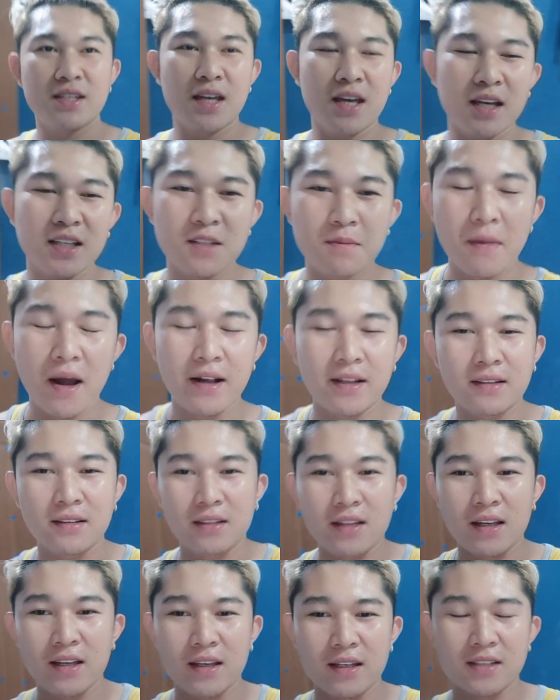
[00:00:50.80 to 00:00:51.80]
Monday
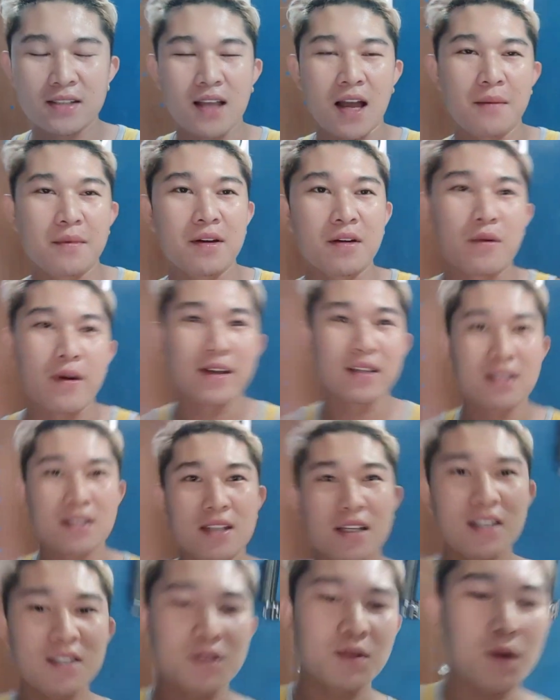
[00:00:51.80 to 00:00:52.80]
is aming rest day.
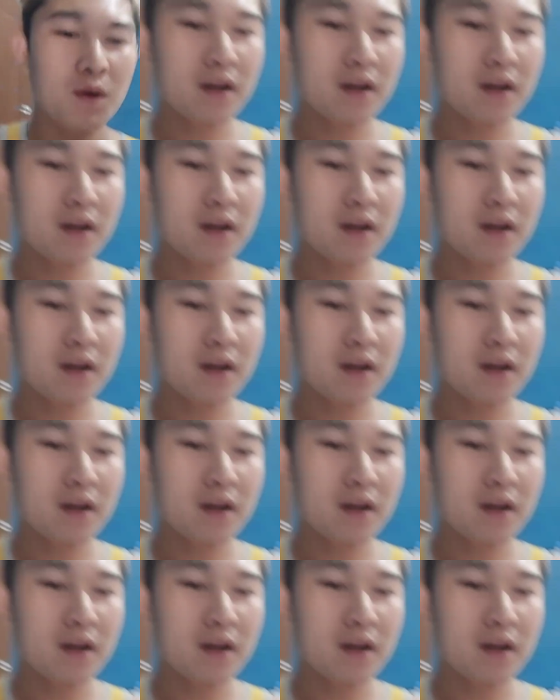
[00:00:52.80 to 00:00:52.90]
So, ngayon